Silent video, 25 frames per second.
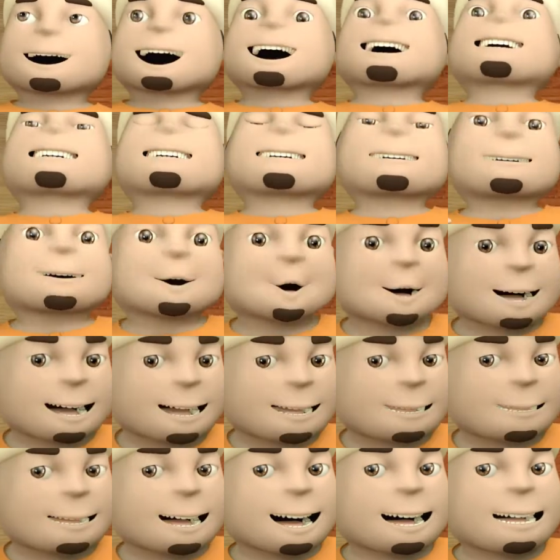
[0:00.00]
I am
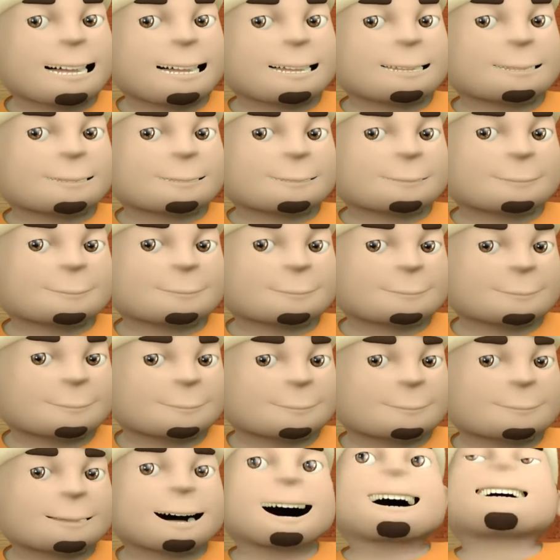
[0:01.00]
Ustaz Shakir, and
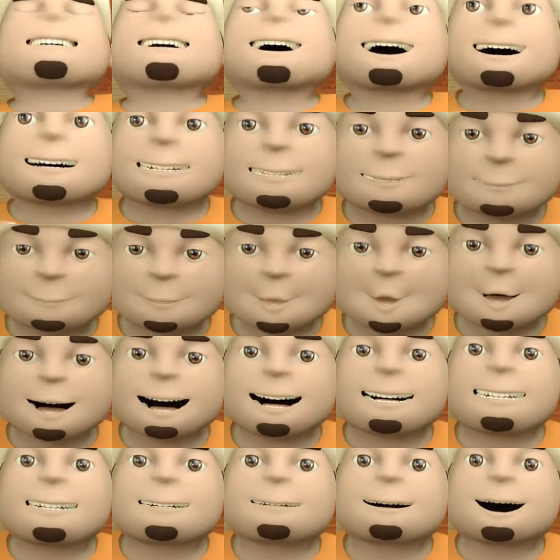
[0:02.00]
I'm glad that you
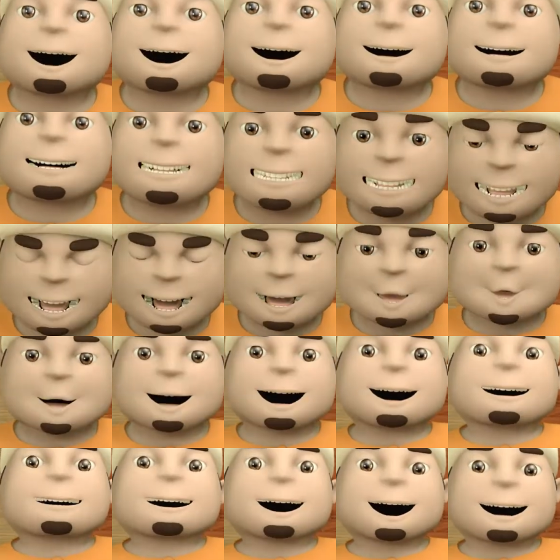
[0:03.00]
have heard Ummi's
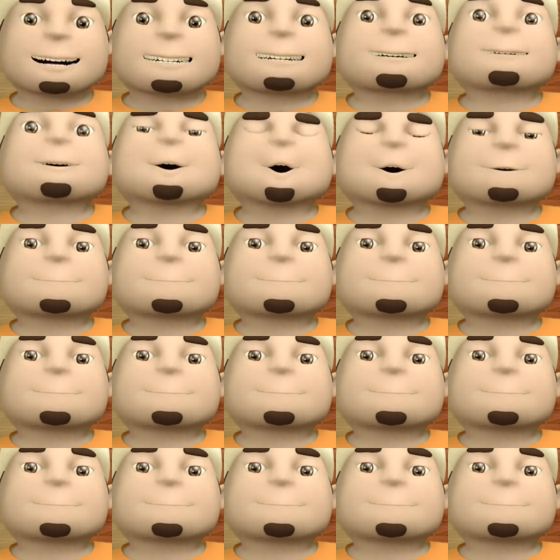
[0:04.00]
story